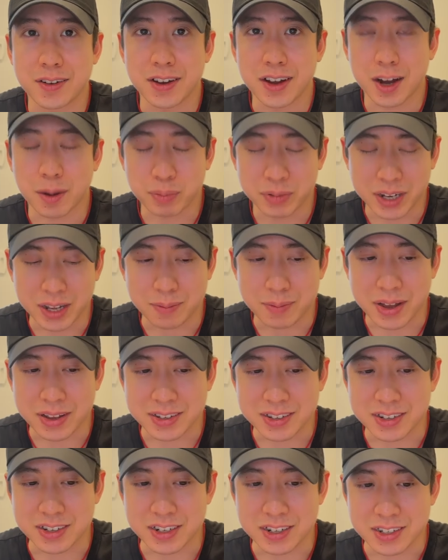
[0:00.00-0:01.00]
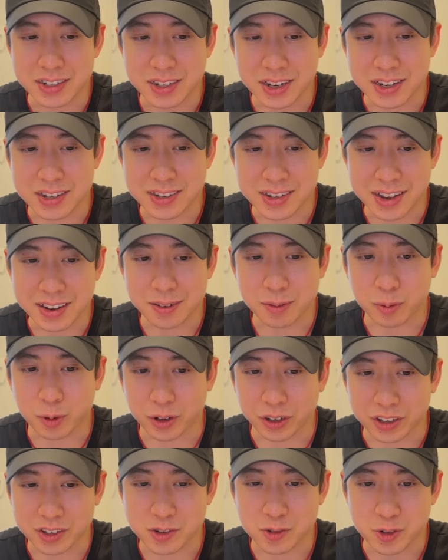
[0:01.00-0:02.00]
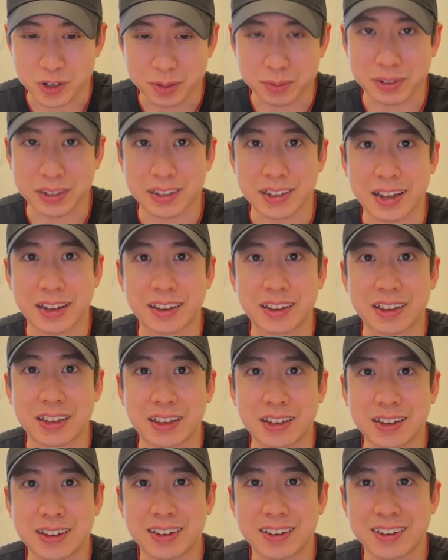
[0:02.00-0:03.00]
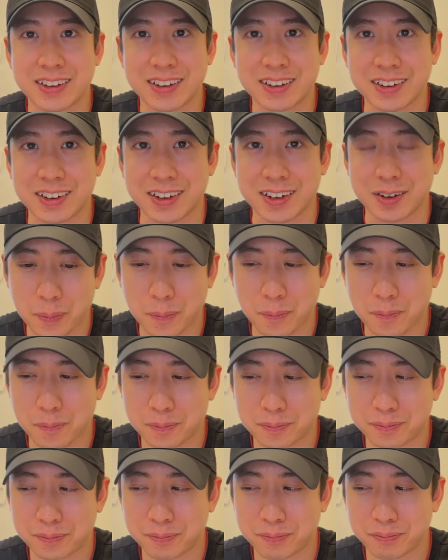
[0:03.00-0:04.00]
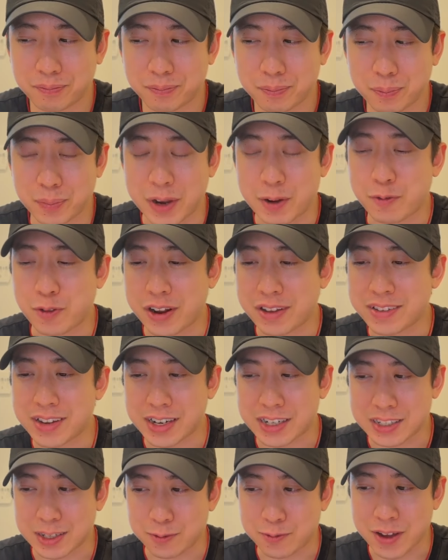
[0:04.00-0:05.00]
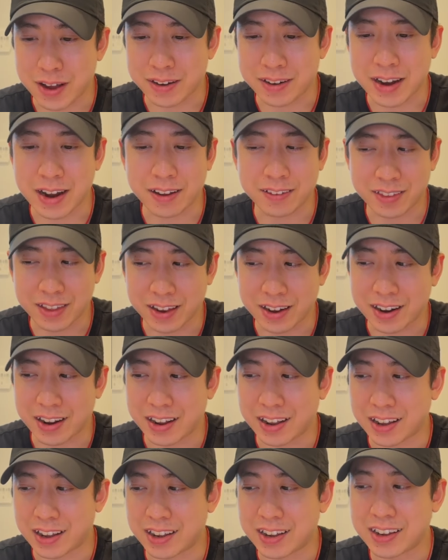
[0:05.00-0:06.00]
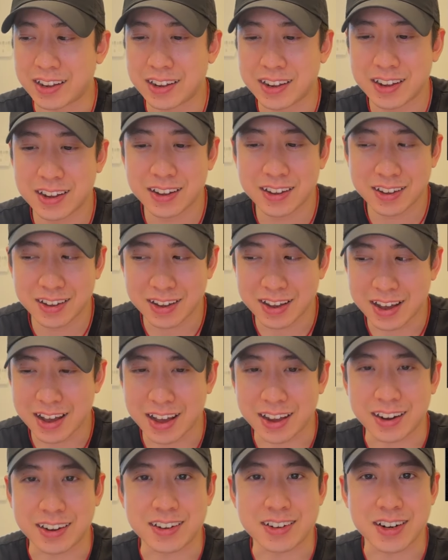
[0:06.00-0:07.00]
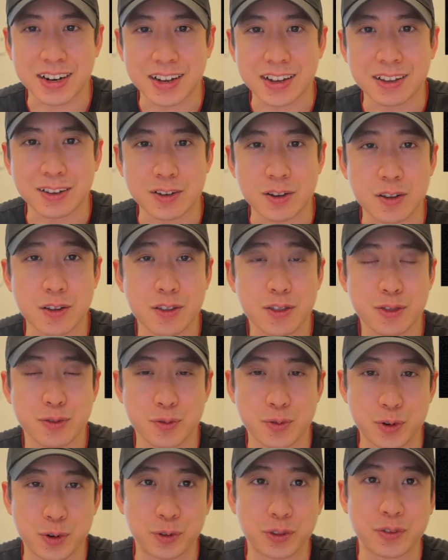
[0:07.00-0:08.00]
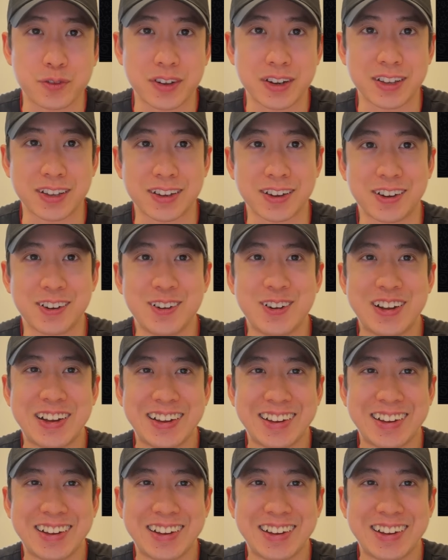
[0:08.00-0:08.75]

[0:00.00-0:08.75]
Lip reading: update messages I sent were extremely lengthy. My friends actually found out that I had a child through the video.